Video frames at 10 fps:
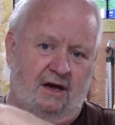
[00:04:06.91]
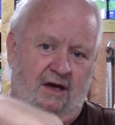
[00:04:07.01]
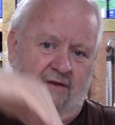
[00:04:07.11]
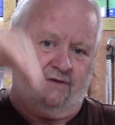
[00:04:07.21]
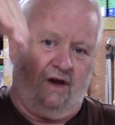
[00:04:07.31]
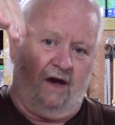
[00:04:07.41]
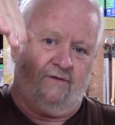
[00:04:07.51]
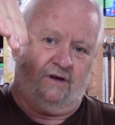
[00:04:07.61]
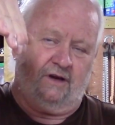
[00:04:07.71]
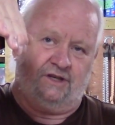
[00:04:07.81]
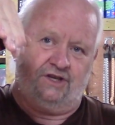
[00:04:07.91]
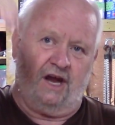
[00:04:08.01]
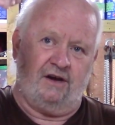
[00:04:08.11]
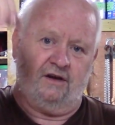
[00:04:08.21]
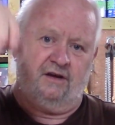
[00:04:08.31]
if you have it
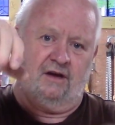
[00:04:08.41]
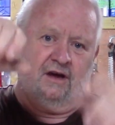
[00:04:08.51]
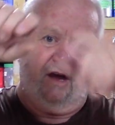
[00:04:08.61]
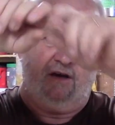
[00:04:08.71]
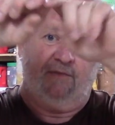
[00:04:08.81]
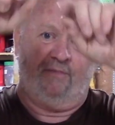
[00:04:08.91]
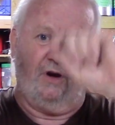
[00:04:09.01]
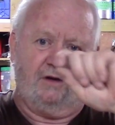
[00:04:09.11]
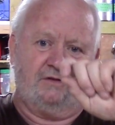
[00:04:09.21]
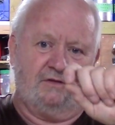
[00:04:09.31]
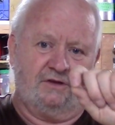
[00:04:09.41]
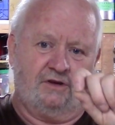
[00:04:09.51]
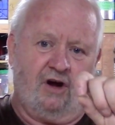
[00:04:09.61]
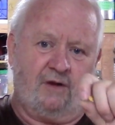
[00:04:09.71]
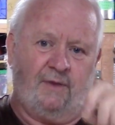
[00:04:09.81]
extended and you pull out those
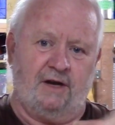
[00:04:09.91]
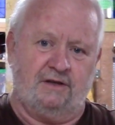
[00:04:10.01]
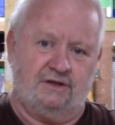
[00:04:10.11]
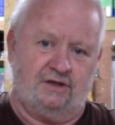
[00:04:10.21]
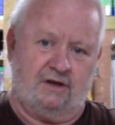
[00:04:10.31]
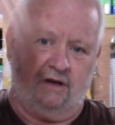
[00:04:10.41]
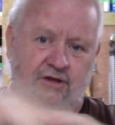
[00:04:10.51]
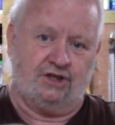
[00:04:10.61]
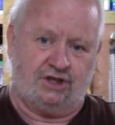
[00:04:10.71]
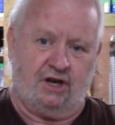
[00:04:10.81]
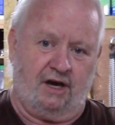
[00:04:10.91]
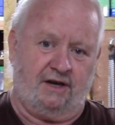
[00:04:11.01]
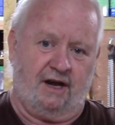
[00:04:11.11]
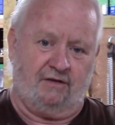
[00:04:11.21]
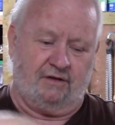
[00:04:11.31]
lock buttons, it'll just slide
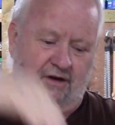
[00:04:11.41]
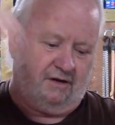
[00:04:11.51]
down.